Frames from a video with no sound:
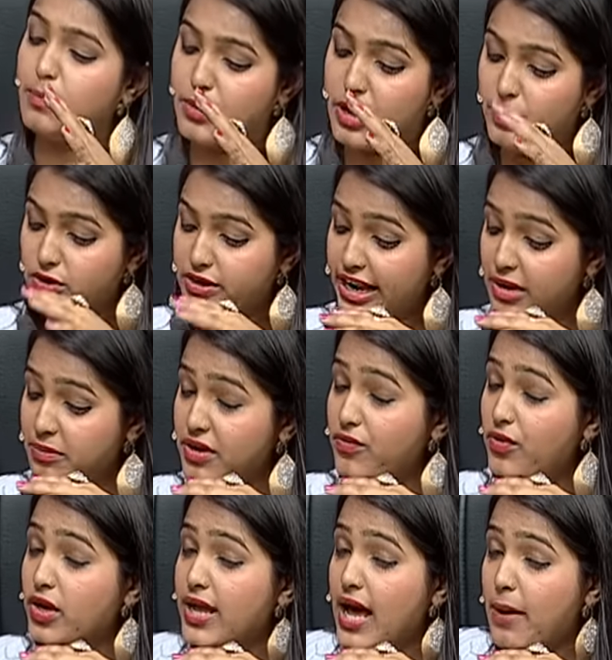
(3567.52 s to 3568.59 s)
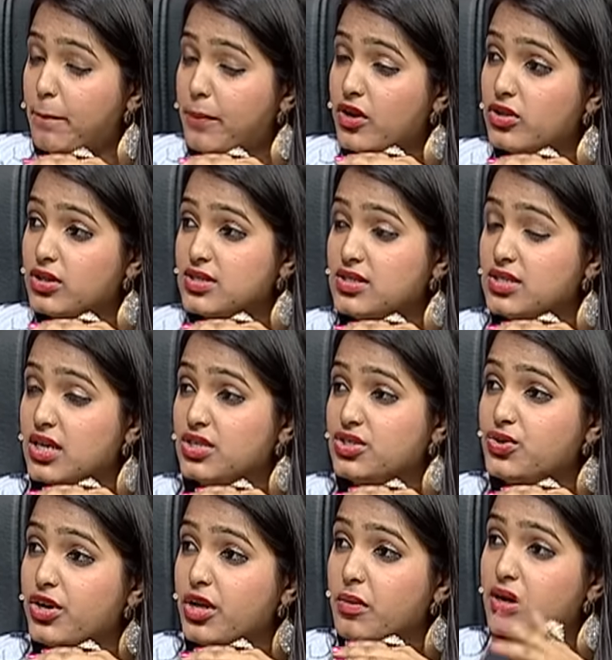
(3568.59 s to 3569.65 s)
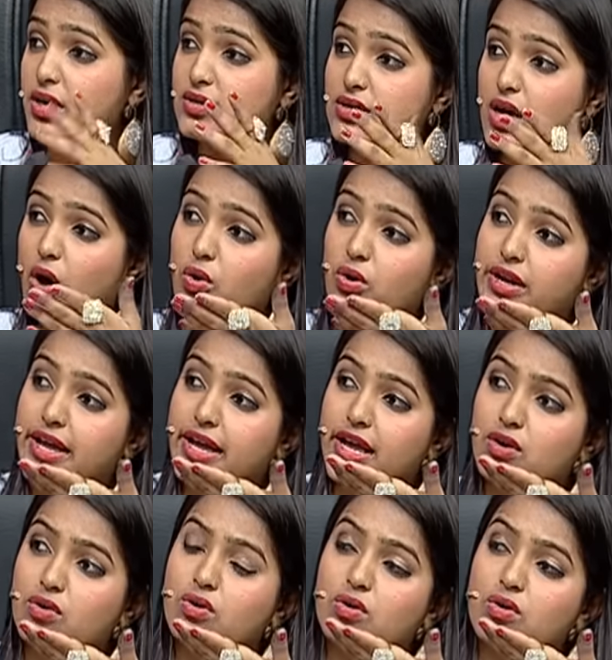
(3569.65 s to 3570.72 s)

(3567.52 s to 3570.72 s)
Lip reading: Prabhu, tell me what happened on the stage today, because avulge eno